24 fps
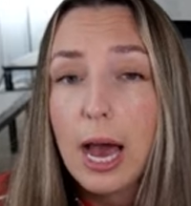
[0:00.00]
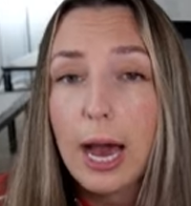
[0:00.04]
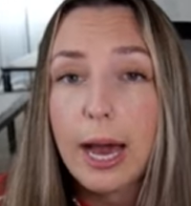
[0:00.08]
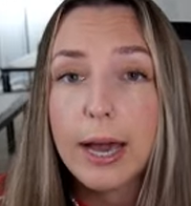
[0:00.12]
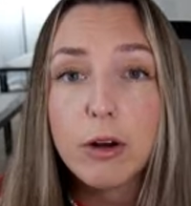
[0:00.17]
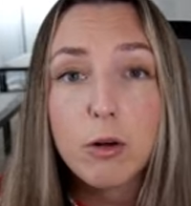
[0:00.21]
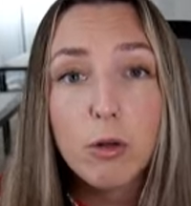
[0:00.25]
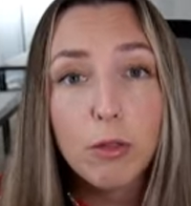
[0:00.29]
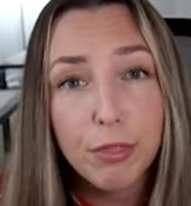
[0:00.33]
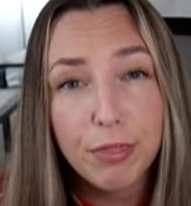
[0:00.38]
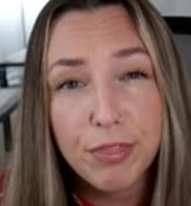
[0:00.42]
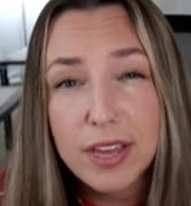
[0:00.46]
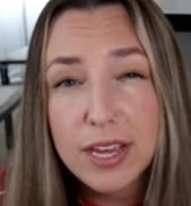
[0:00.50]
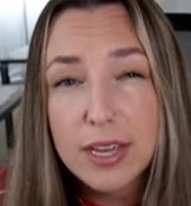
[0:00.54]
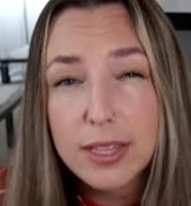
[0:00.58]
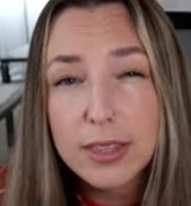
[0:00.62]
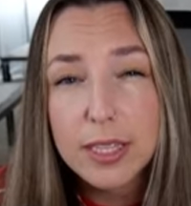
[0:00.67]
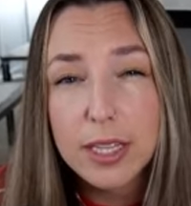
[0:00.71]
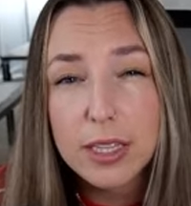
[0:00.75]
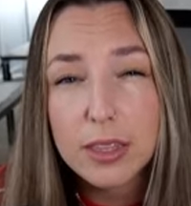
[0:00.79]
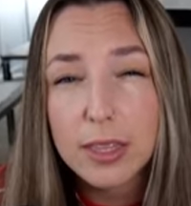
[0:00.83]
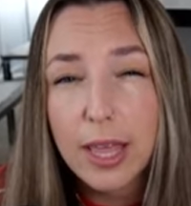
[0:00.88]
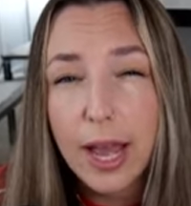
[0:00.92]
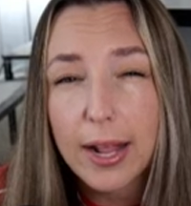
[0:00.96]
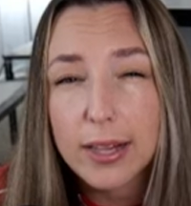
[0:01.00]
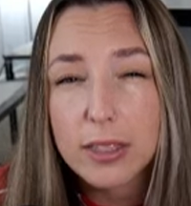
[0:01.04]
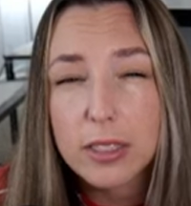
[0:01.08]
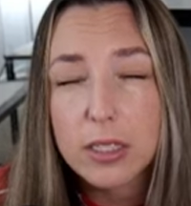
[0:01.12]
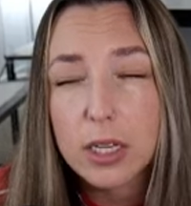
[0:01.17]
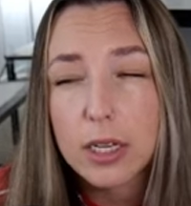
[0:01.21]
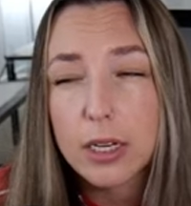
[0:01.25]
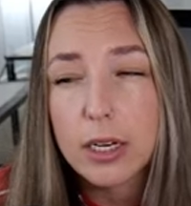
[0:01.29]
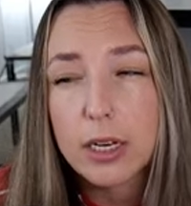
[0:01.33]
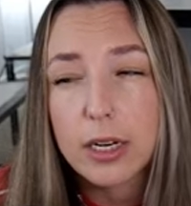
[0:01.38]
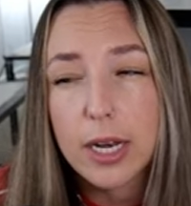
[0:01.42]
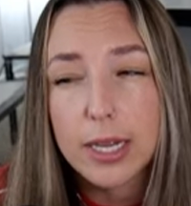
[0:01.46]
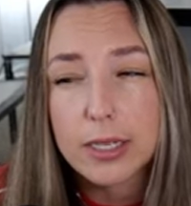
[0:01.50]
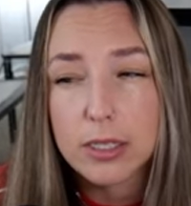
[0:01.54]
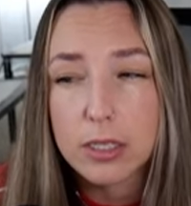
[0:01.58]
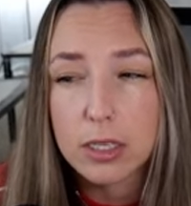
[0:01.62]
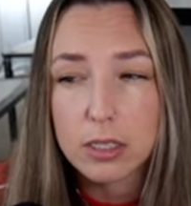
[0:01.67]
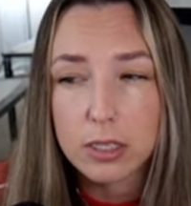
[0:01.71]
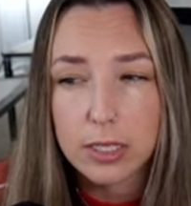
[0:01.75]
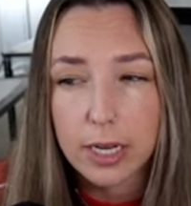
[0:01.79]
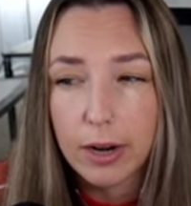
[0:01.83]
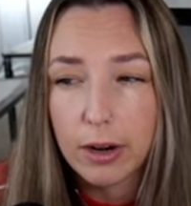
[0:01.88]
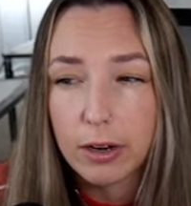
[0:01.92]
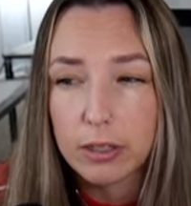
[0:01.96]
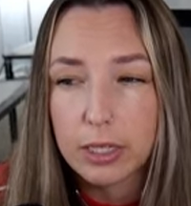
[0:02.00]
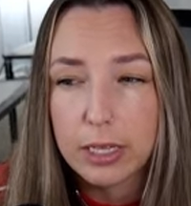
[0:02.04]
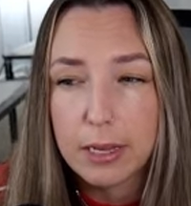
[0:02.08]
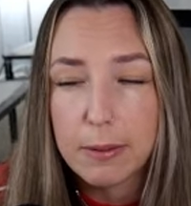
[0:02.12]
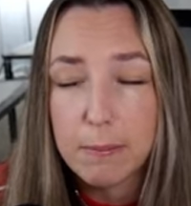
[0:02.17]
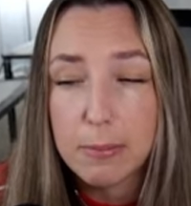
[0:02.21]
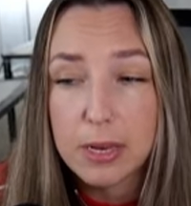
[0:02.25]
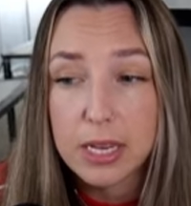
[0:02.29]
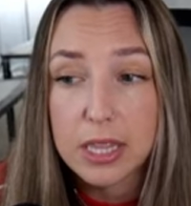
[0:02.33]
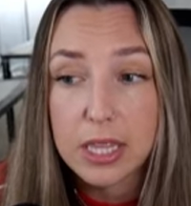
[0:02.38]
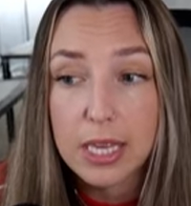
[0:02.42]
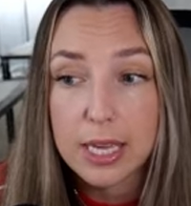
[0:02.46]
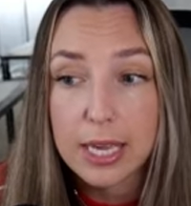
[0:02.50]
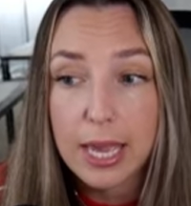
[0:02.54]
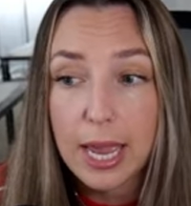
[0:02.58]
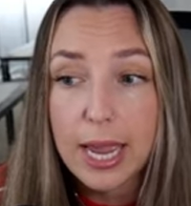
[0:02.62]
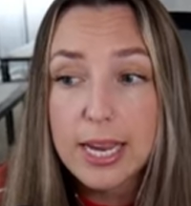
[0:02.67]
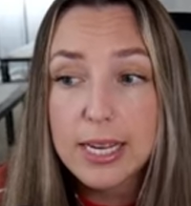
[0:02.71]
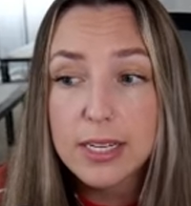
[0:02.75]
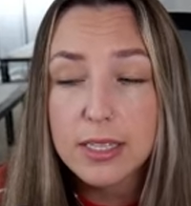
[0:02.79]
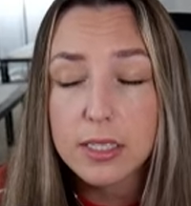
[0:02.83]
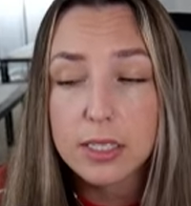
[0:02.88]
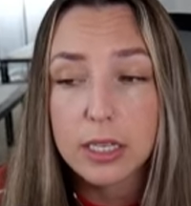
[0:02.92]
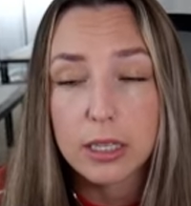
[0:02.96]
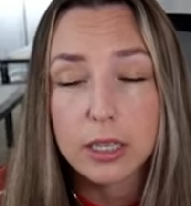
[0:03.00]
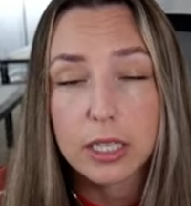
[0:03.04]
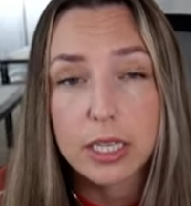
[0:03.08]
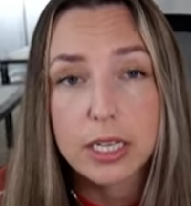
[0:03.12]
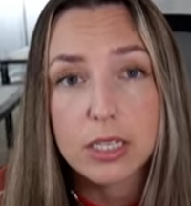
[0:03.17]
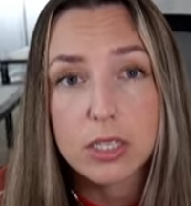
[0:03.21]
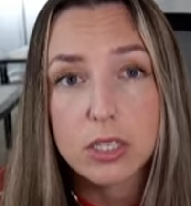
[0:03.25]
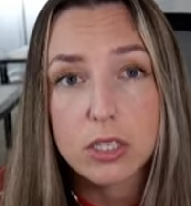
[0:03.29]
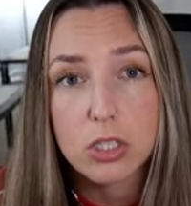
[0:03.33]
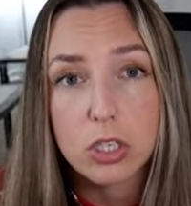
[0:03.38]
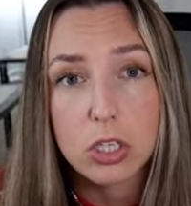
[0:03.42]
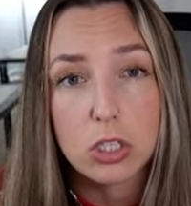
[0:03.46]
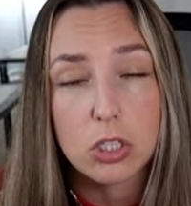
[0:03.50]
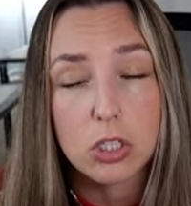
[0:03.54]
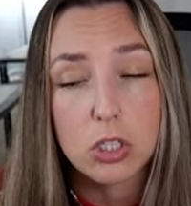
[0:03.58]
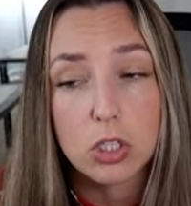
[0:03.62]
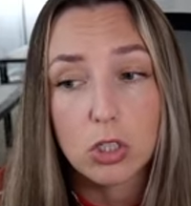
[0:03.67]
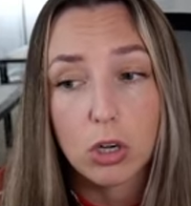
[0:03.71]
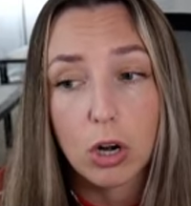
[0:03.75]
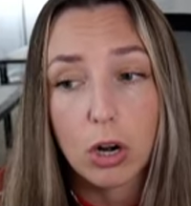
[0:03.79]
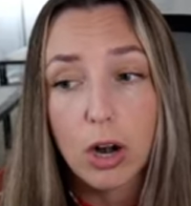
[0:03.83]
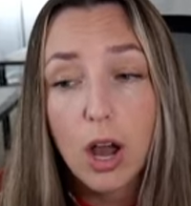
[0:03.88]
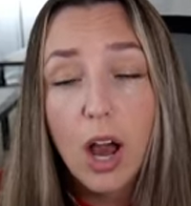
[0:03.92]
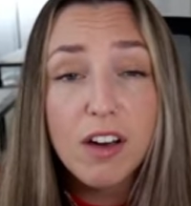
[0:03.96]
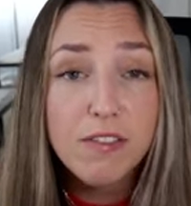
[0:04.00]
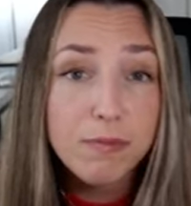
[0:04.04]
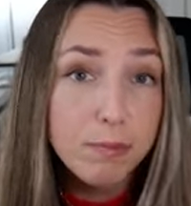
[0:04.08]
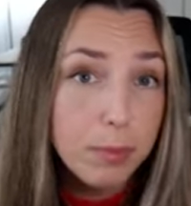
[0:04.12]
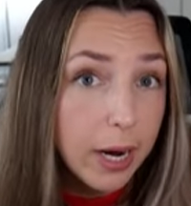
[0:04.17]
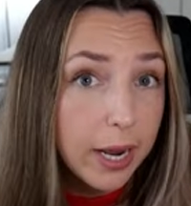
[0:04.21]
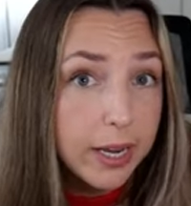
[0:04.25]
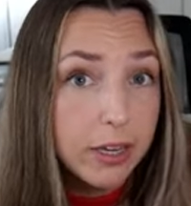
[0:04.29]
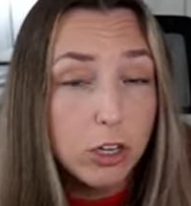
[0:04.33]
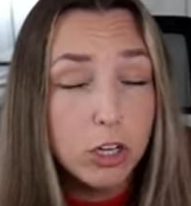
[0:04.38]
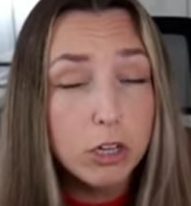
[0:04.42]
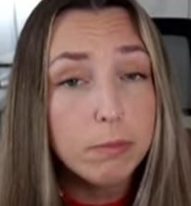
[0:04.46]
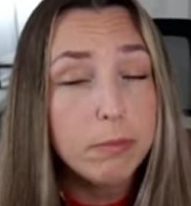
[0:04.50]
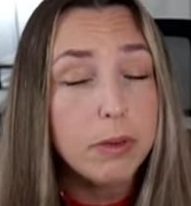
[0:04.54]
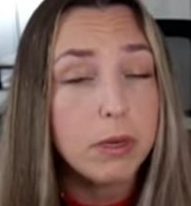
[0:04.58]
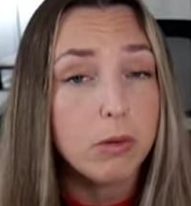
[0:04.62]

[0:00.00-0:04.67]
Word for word: I don't think that that's going to necessarily be the case, at least to start off, but I could be